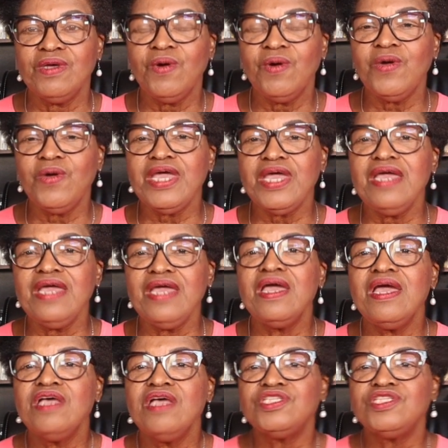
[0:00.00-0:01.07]
Okay,
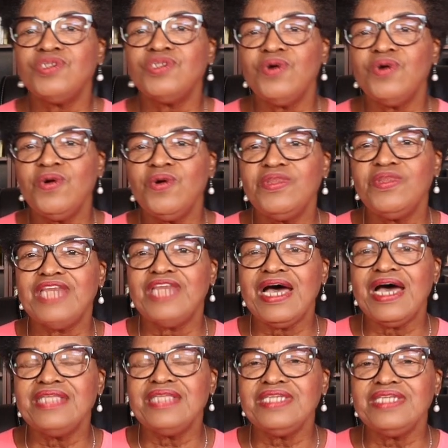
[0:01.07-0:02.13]
so
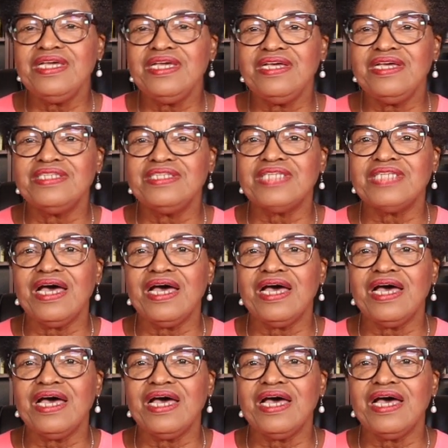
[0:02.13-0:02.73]
that is